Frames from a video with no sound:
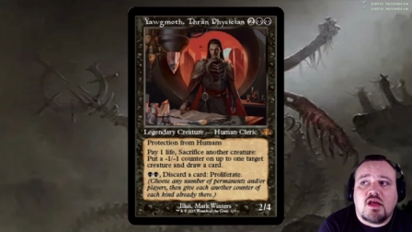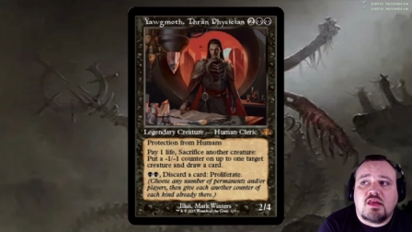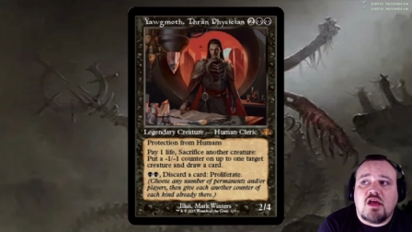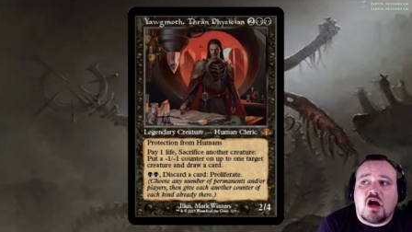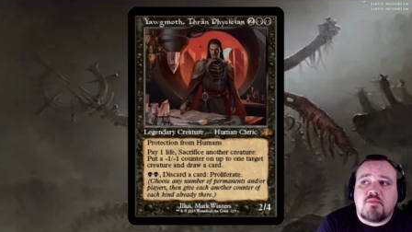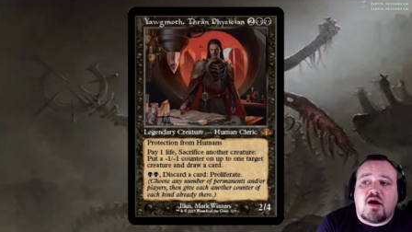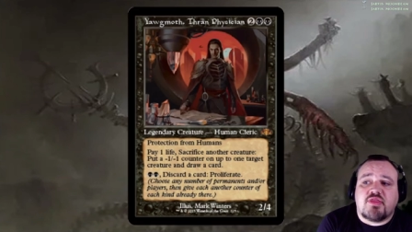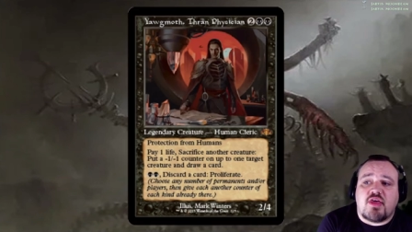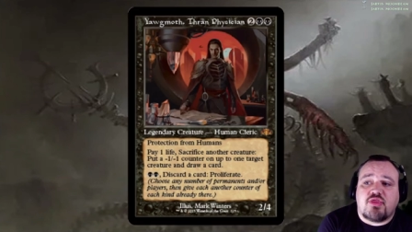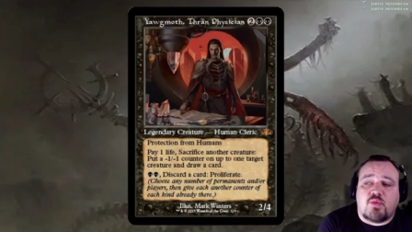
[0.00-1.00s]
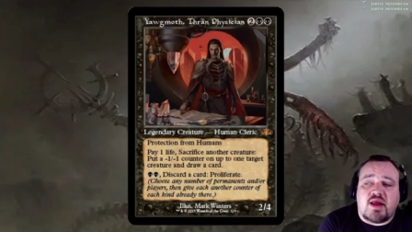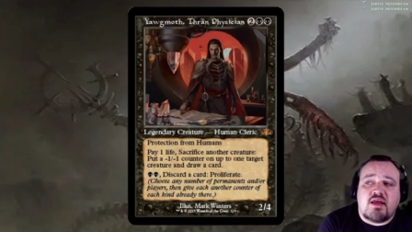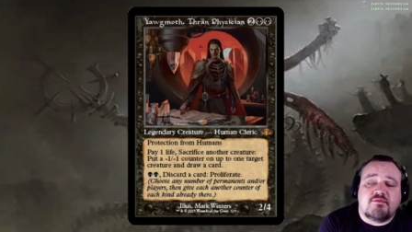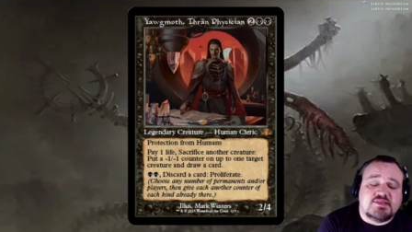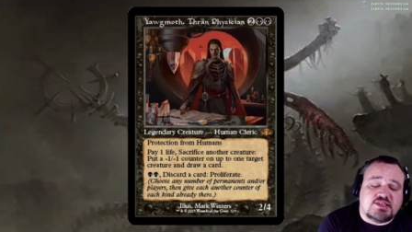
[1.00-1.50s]
Yawgmoth Thran
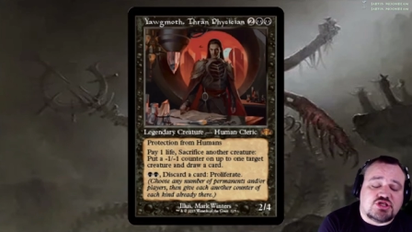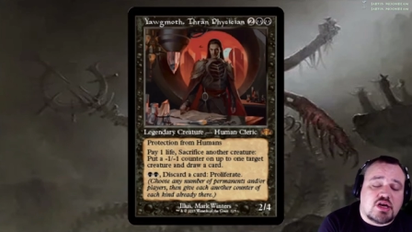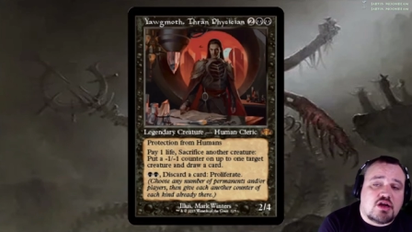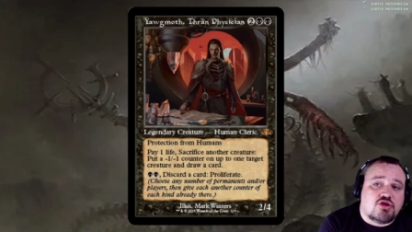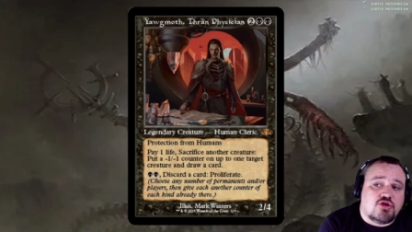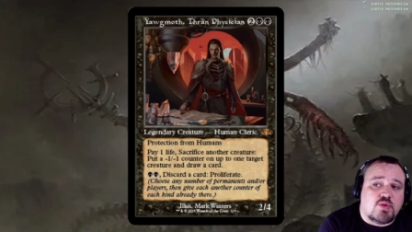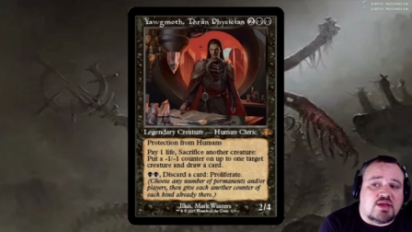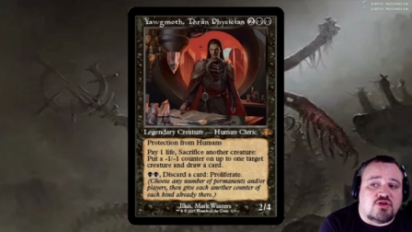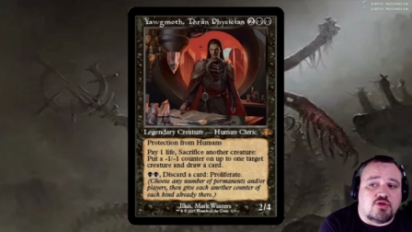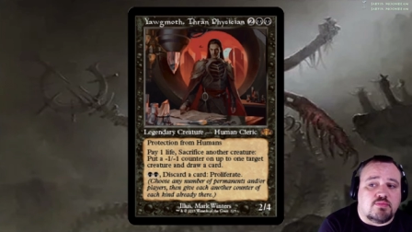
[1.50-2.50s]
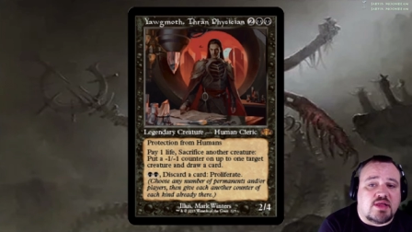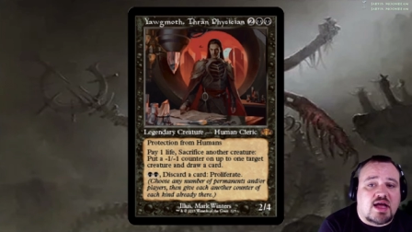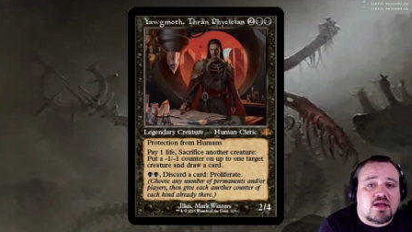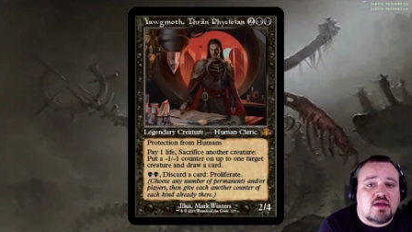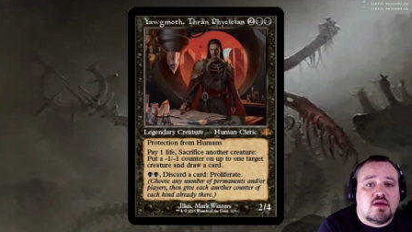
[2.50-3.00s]
Physician at 2 and 2 black.